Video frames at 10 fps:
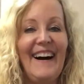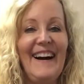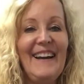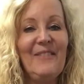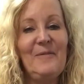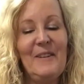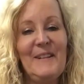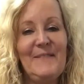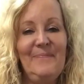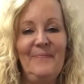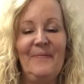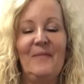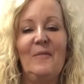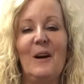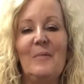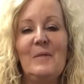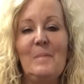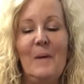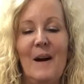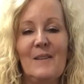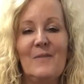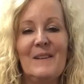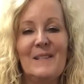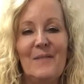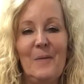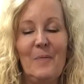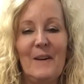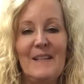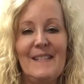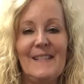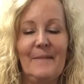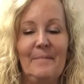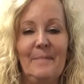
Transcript: Hi, everyone. Welcome to Ponderings of the Priest.